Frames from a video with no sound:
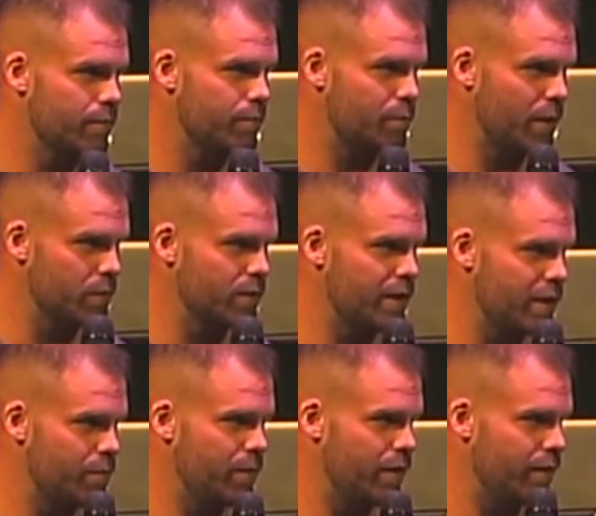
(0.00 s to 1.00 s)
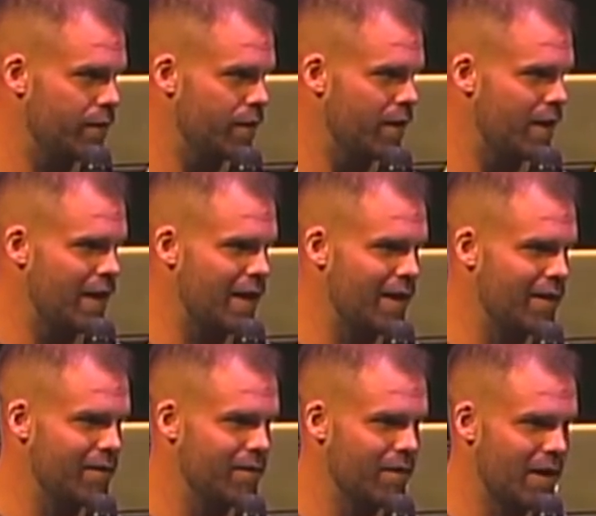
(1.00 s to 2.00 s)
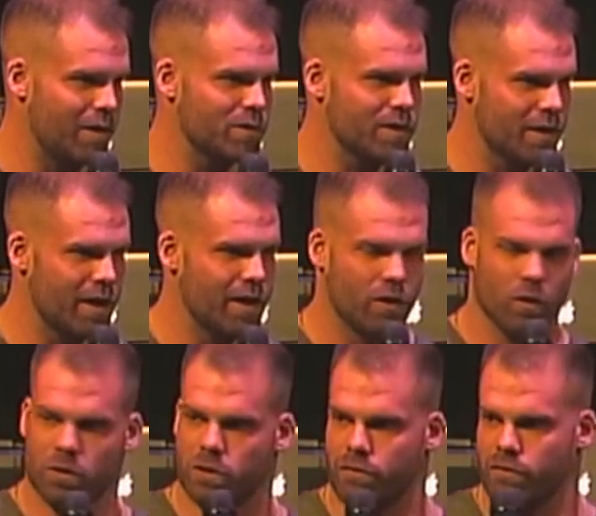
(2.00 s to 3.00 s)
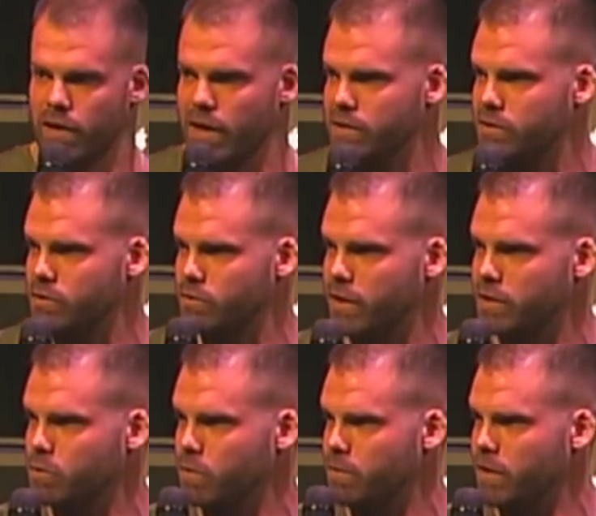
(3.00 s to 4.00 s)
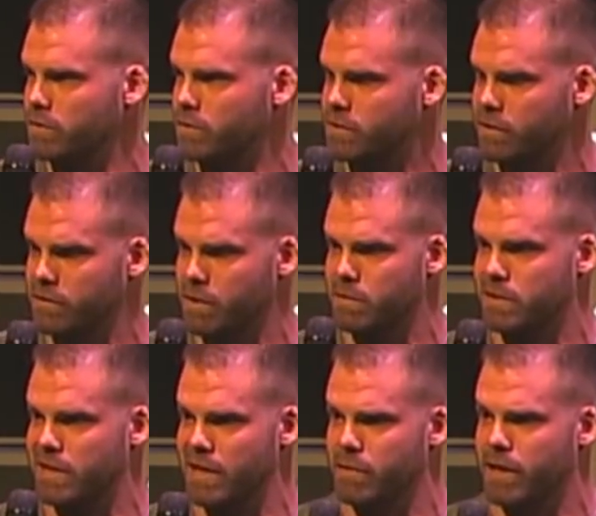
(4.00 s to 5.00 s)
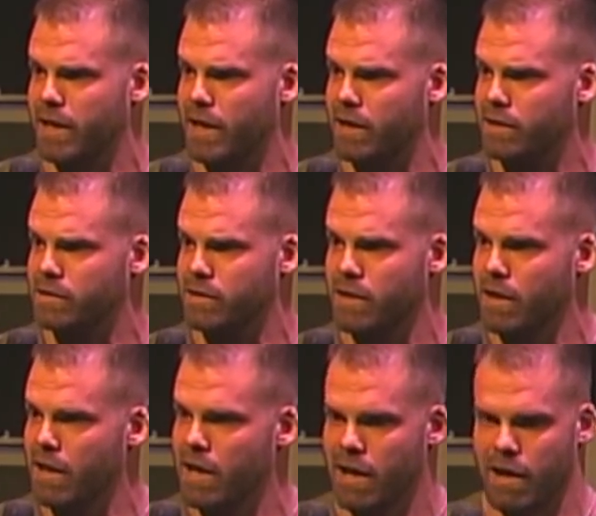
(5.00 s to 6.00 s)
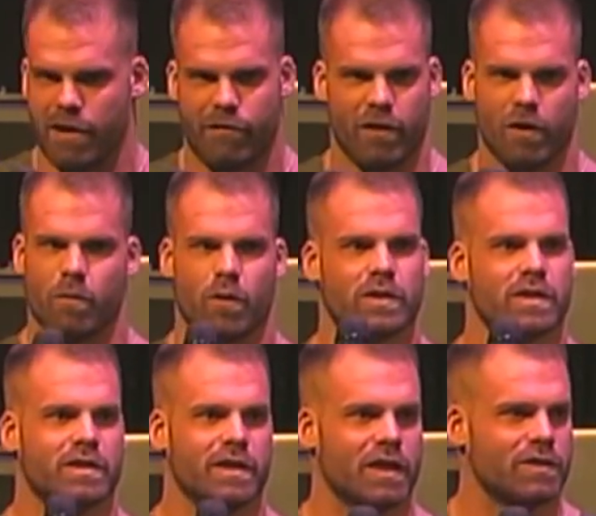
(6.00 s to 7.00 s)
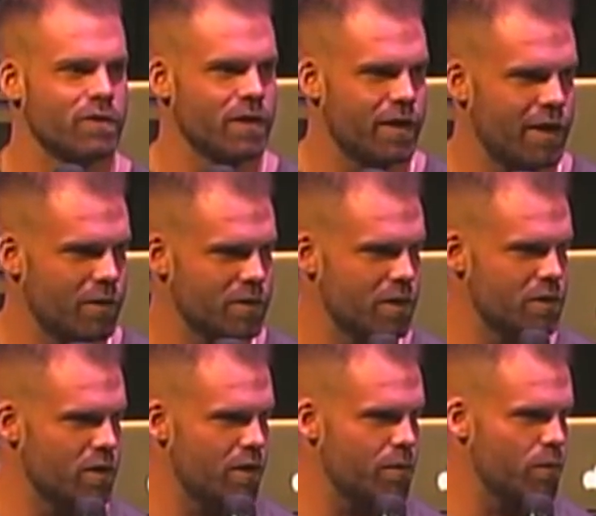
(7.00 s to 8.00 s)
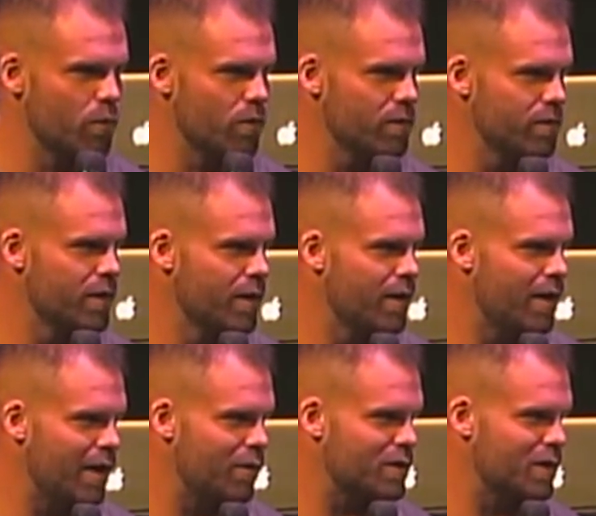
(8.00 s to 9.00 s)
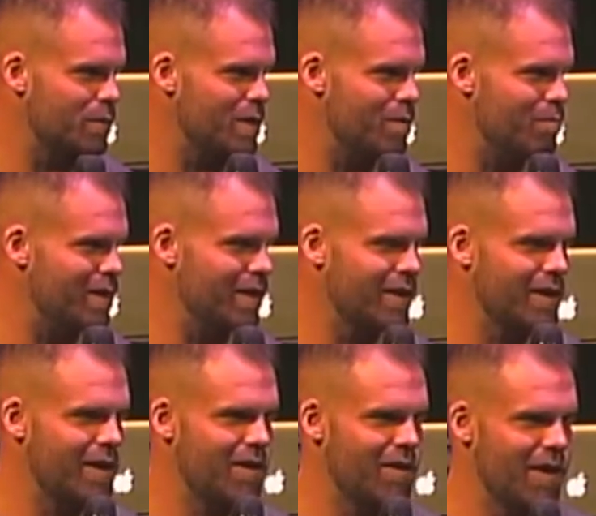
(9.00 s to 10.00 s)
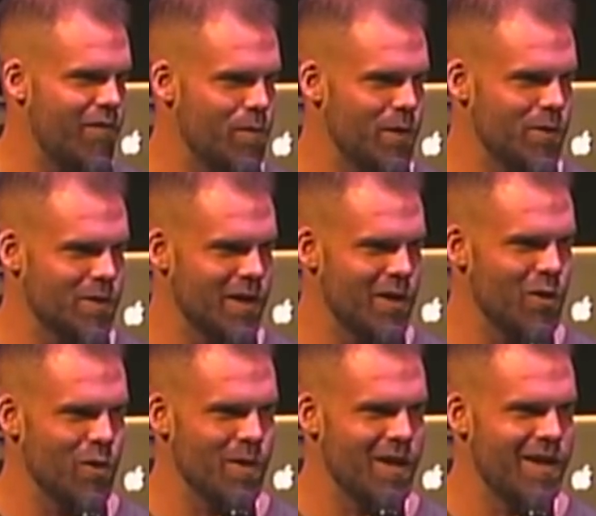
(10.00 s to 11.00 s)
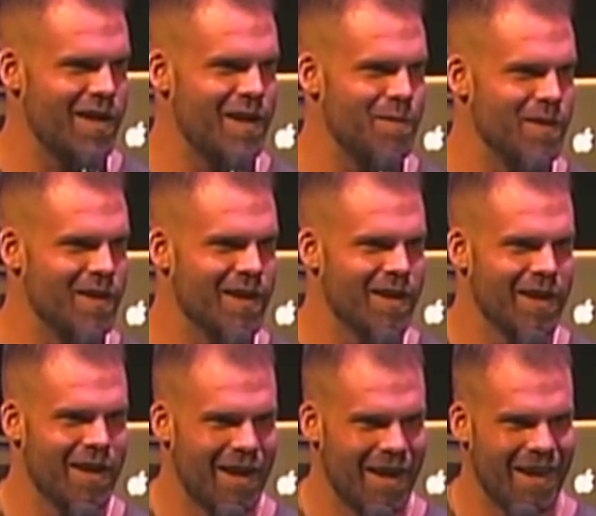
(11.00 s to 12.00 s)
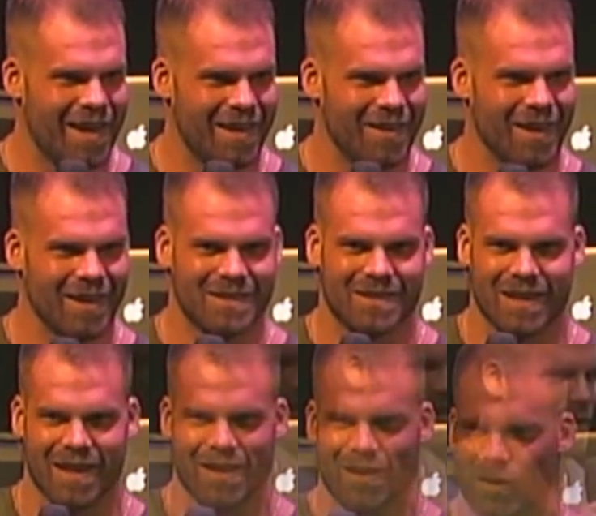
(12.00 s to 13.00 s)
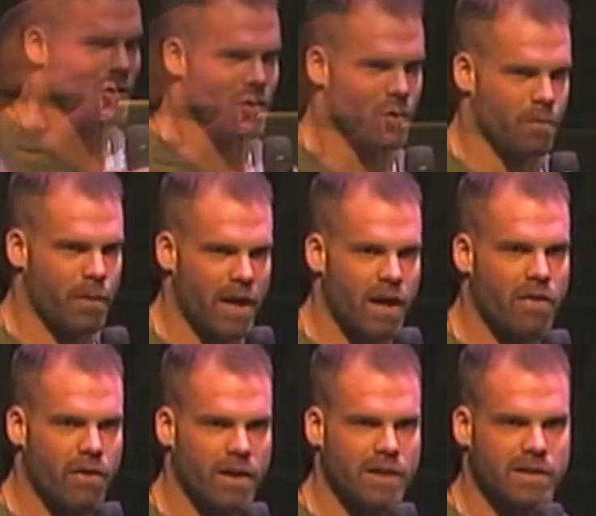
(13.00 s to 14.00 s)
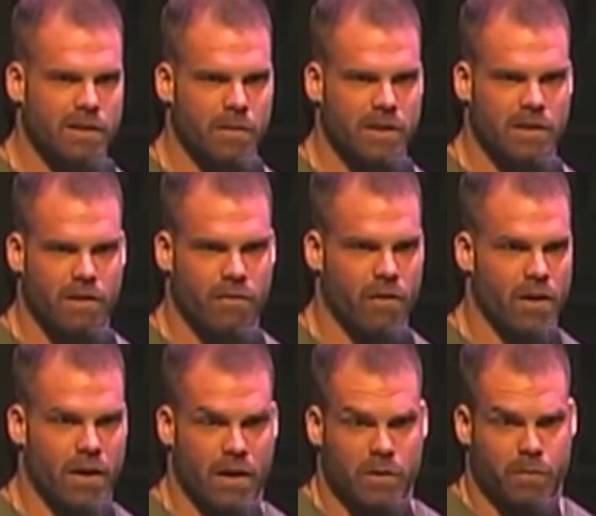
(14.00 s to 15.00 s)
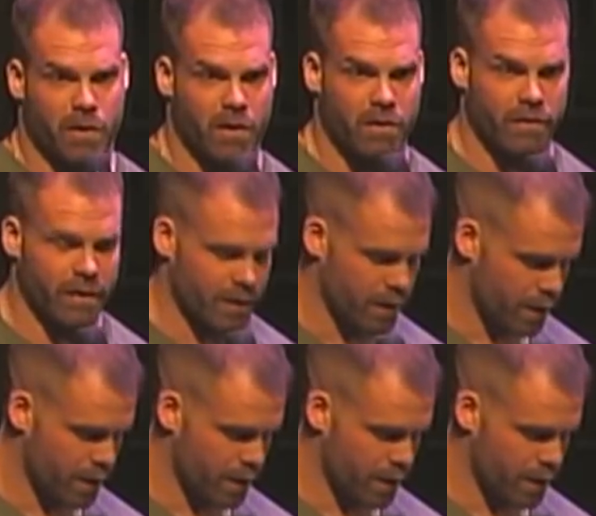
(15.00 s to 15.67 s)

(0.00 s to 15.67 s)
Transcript: People needed me, and I was the guy to go to for answers, right? So we built ourselves up to 10 mechanics, and I felt more successful. Like, I was on top of the world. I was going to be a millionaire, and everybody was going to know my name, and that's kind of the path that I see myself on, and I was proud of it.